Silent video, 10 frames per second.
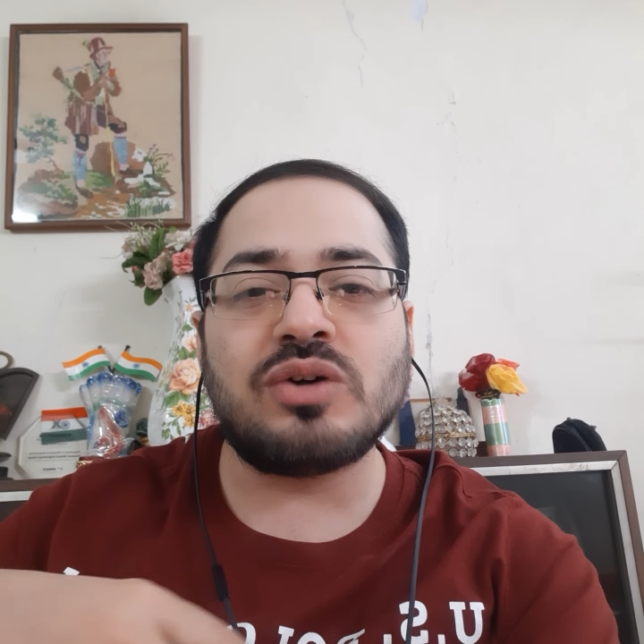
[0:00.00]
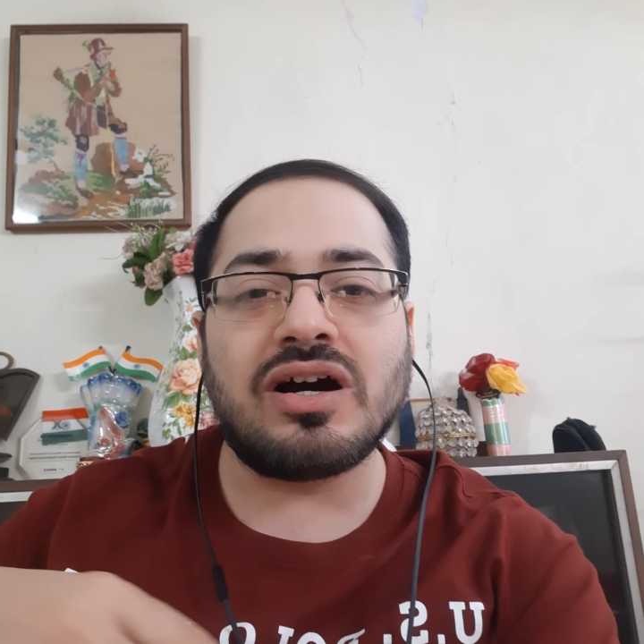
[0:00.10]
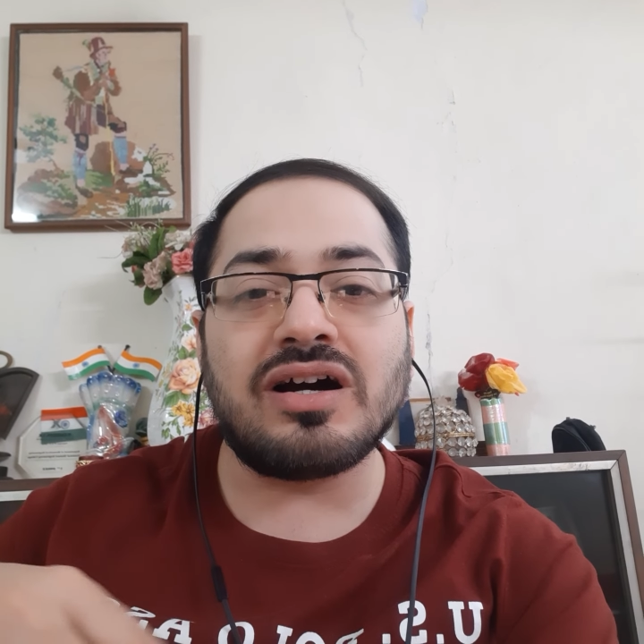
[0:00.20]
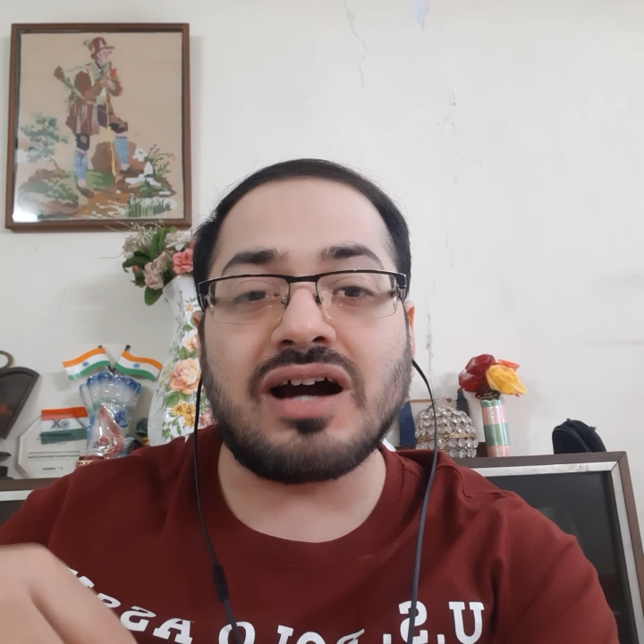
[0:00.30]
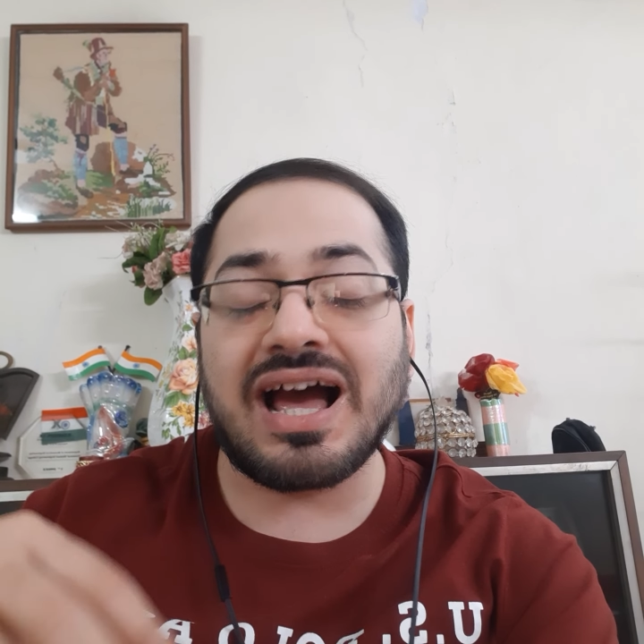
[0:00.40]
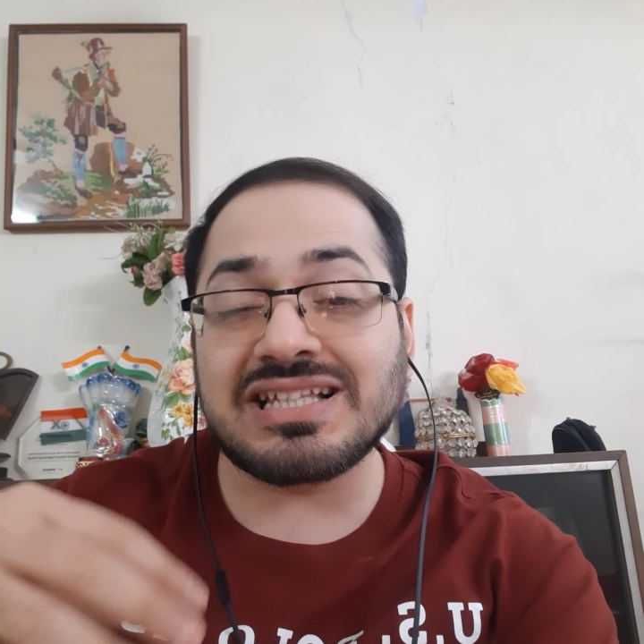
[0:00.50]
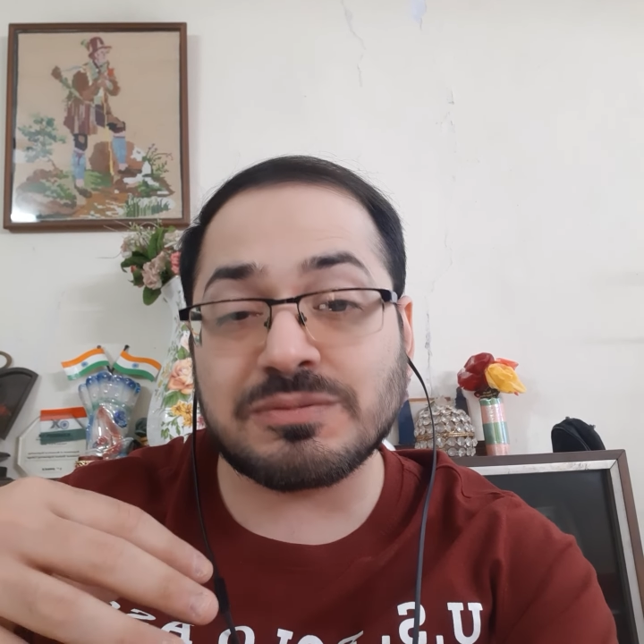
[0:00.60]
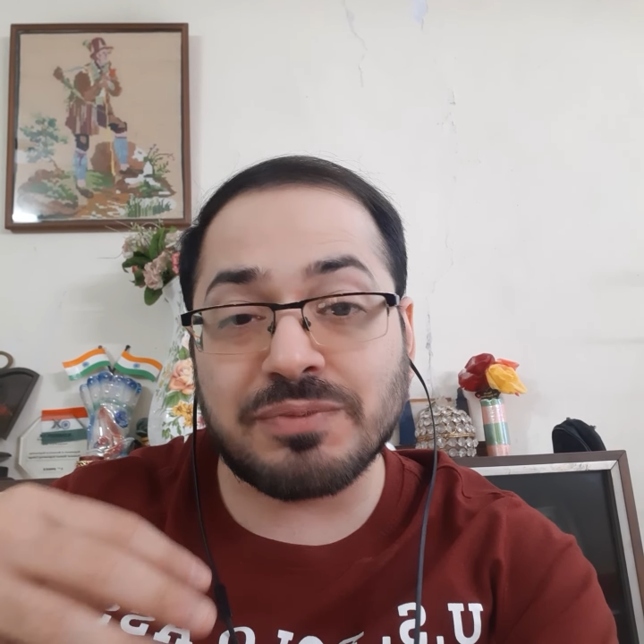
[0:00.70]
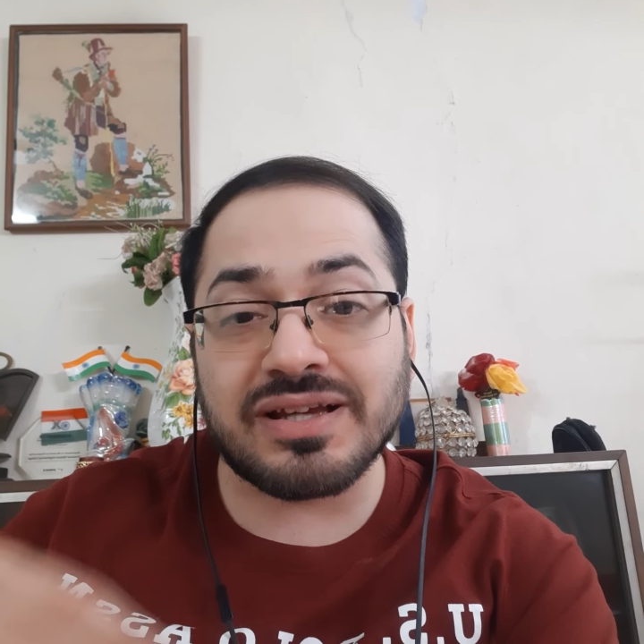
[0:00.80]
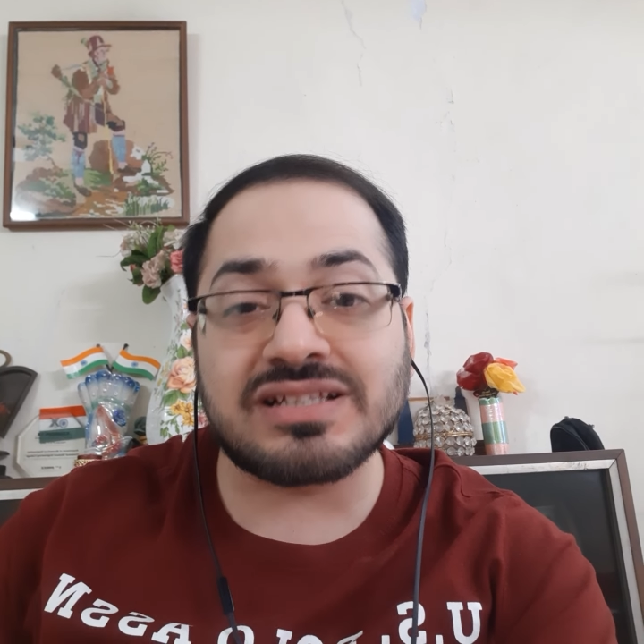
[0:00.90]

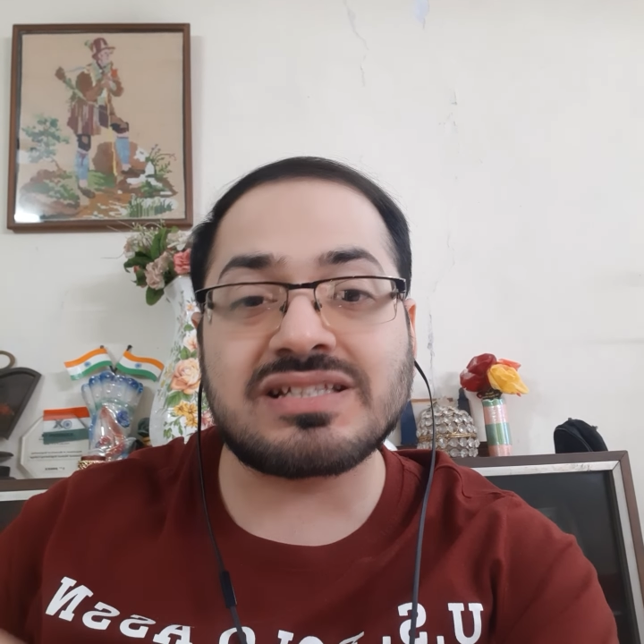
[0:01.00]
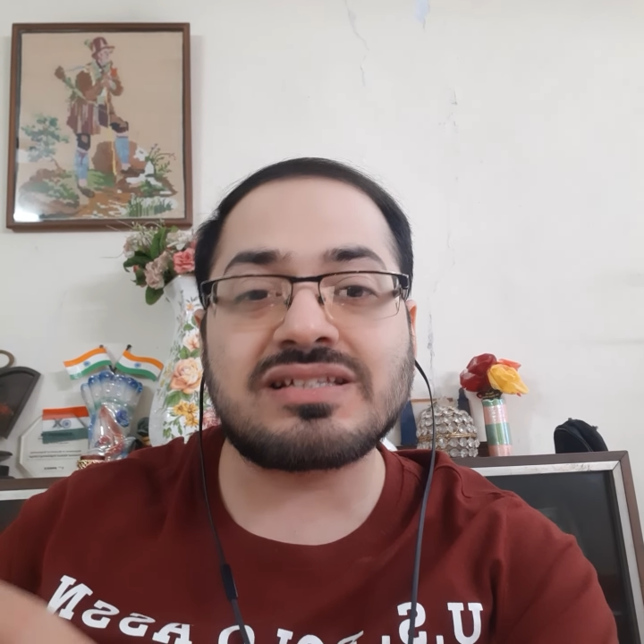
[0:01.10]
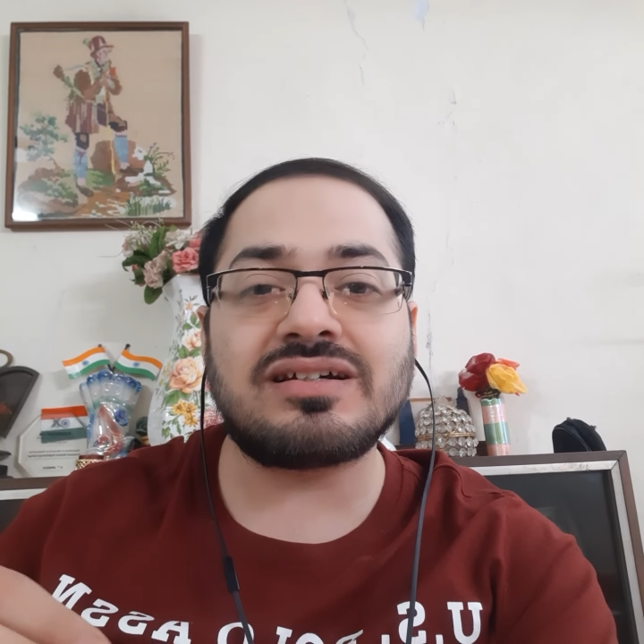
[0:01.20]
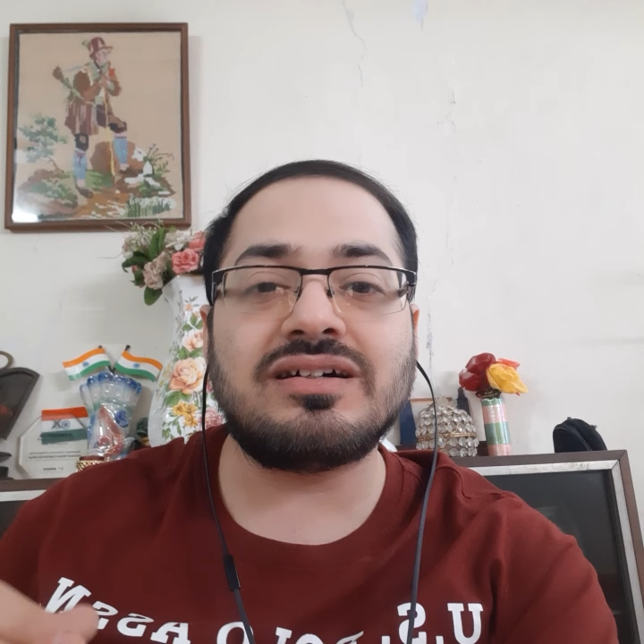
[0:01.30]
aspects